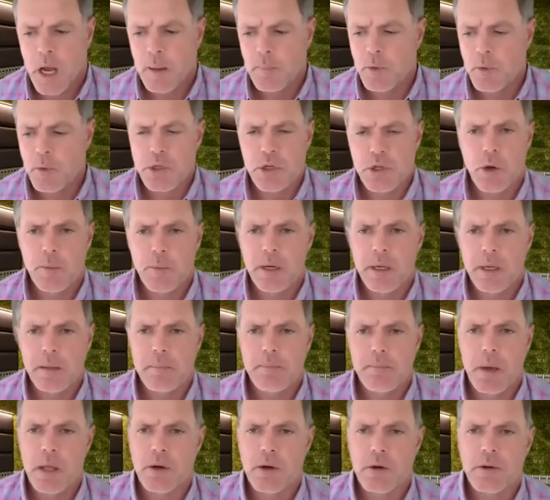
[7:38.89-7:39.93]
there was nobody
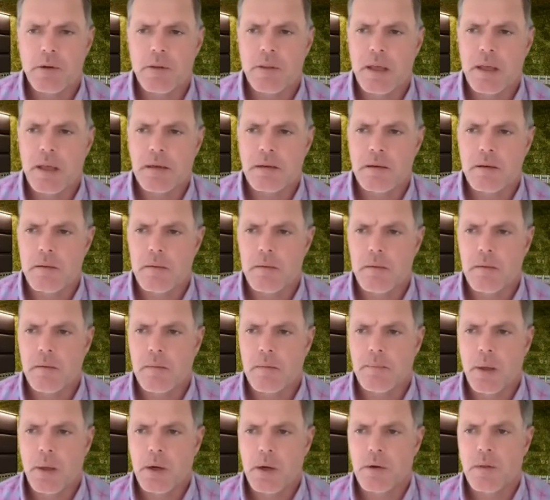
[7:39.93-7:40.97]
better than
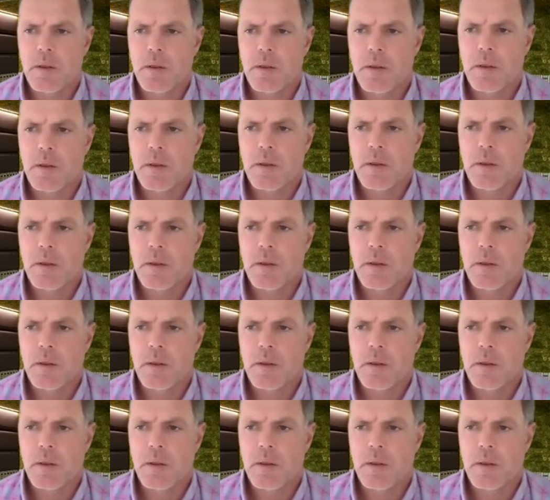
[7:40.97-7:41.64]
the other.